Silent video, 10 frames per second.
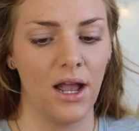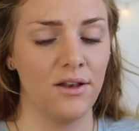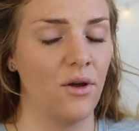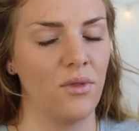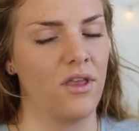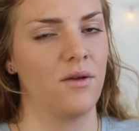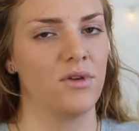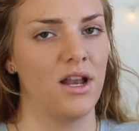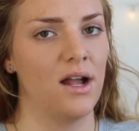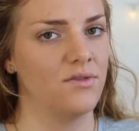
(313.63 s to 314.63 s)
I don't think I'm
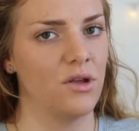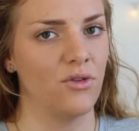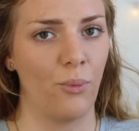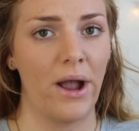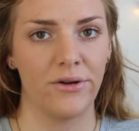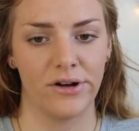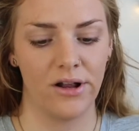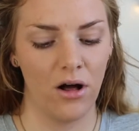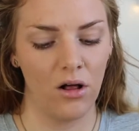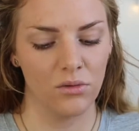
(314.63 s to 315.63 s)
gonna have to use a powder
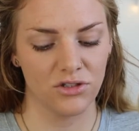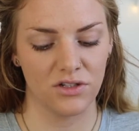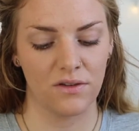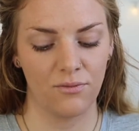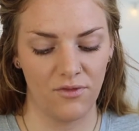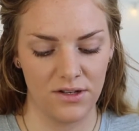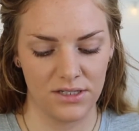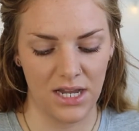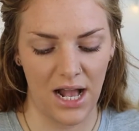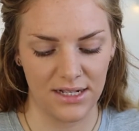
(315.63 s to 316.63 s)
at all, which is
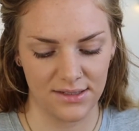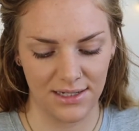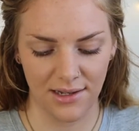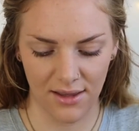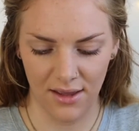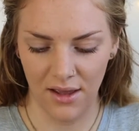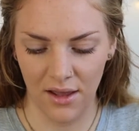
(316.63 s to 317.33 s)
fantastic.